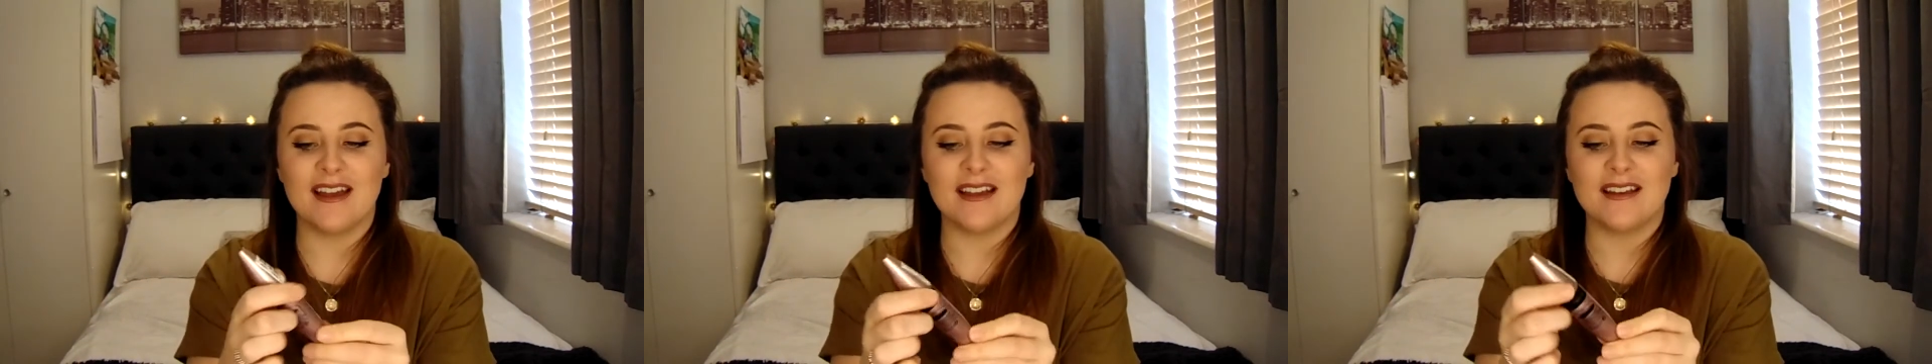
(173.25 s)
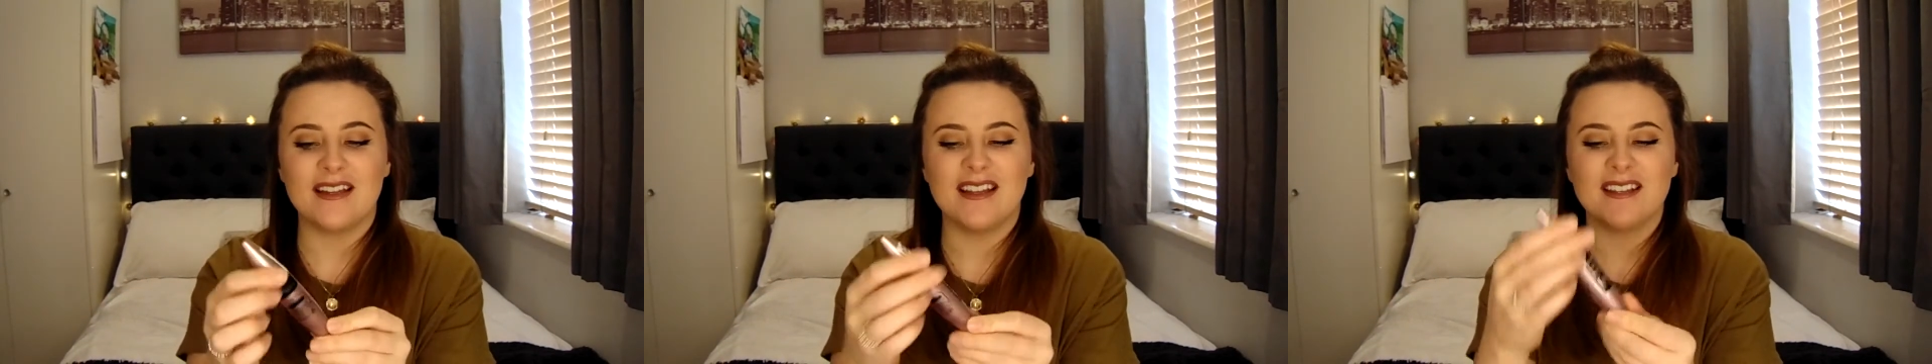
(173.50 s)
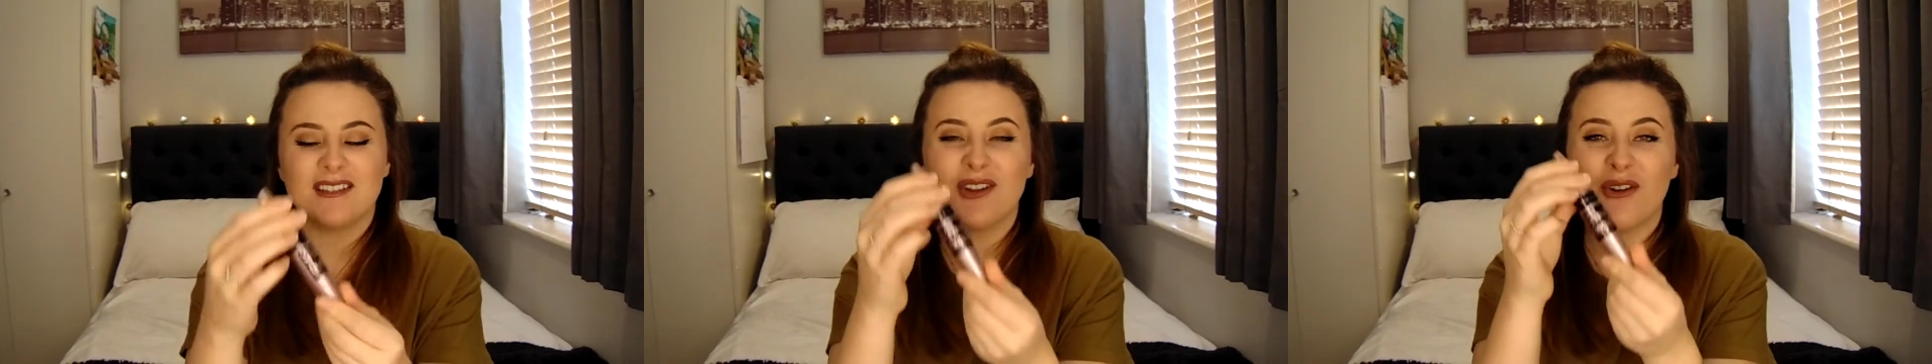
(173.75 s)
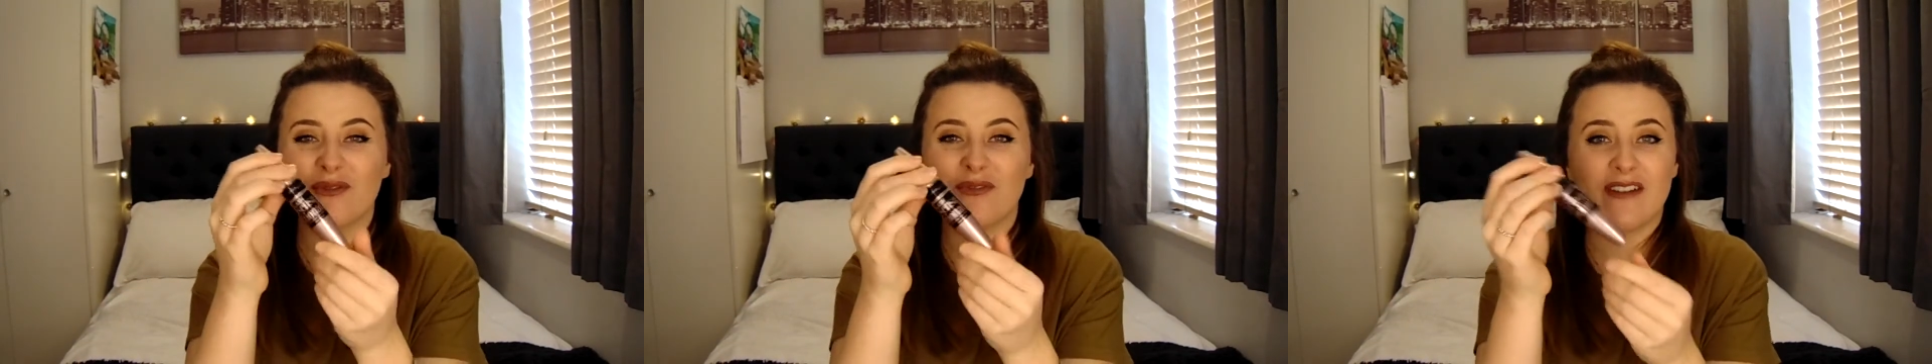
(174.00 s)
and it's
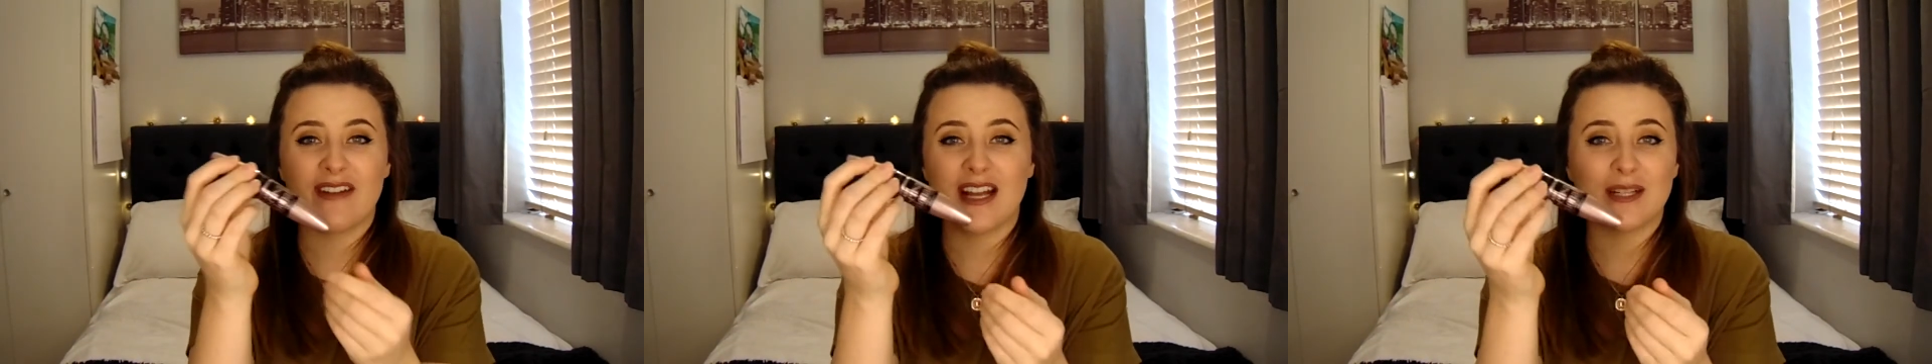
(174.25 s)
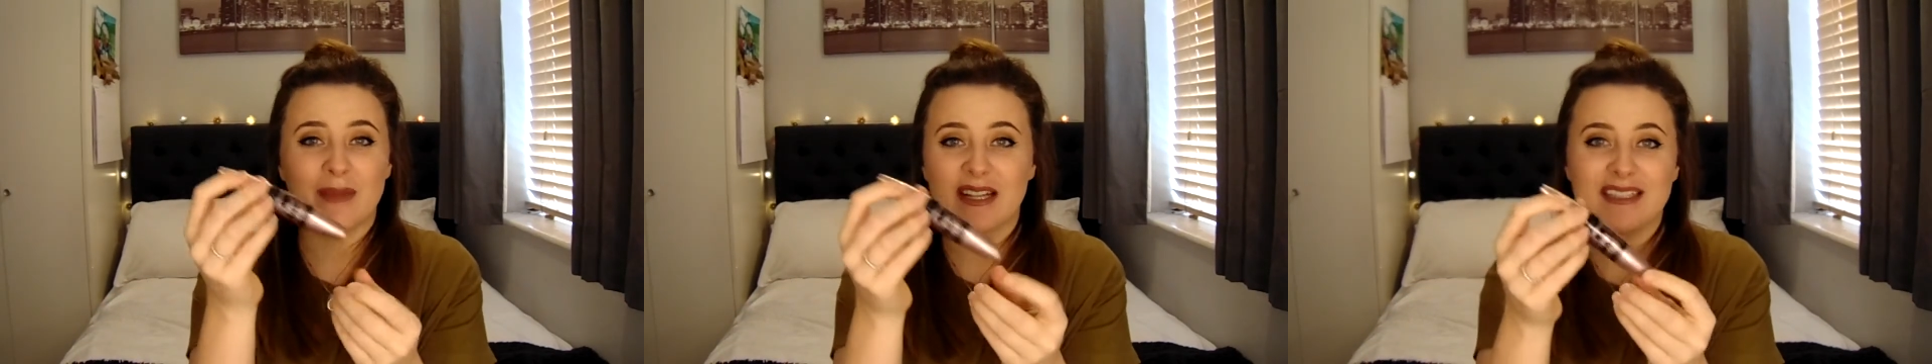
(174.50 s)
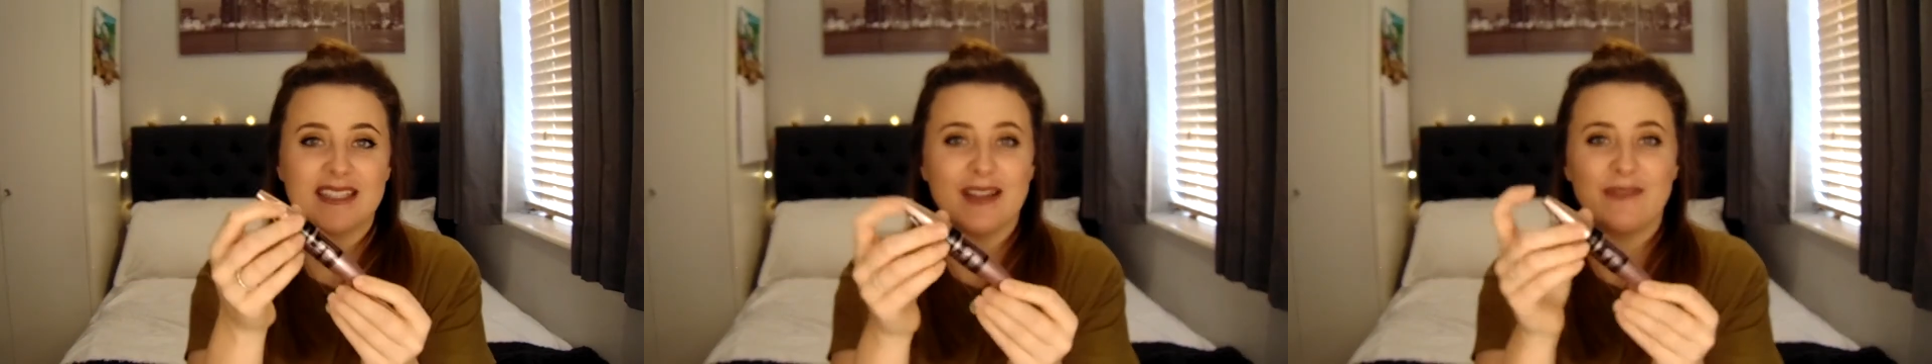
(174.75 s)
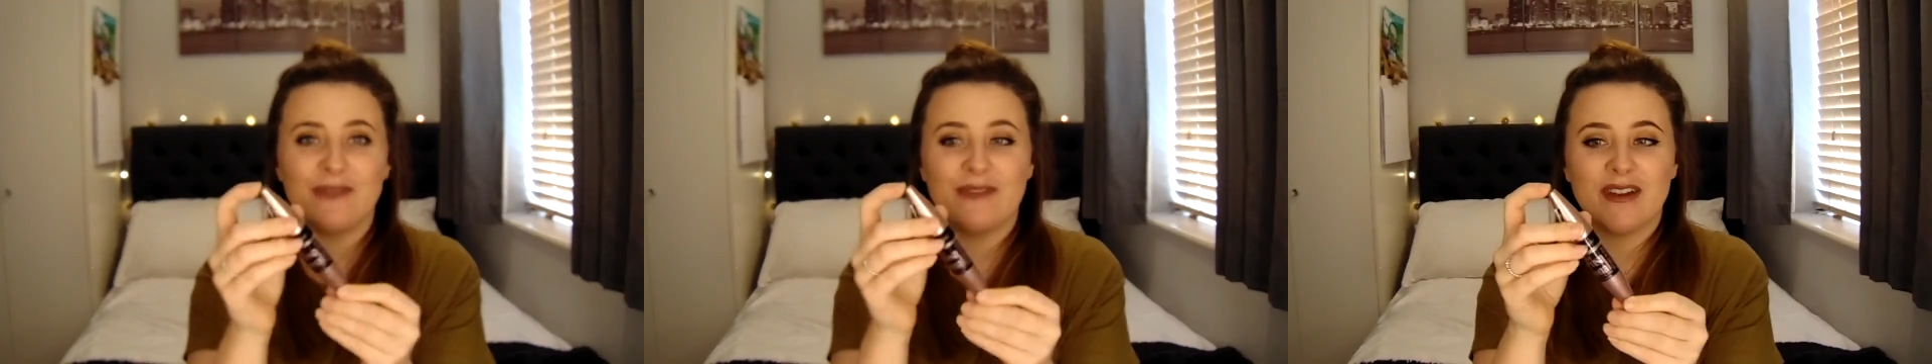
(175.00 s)
not very
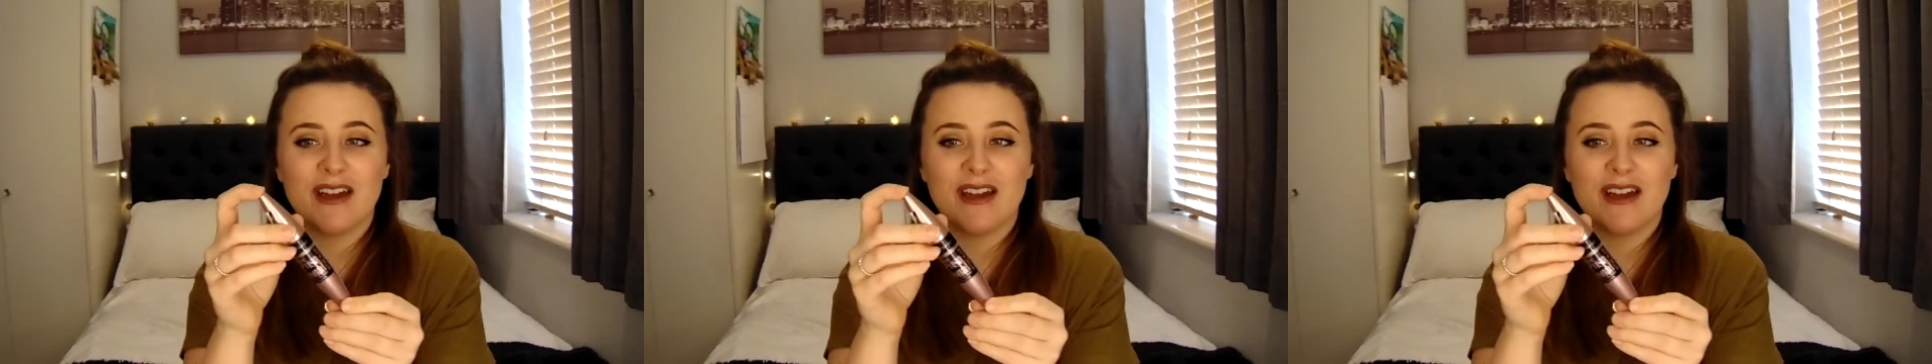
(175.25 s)
expensive,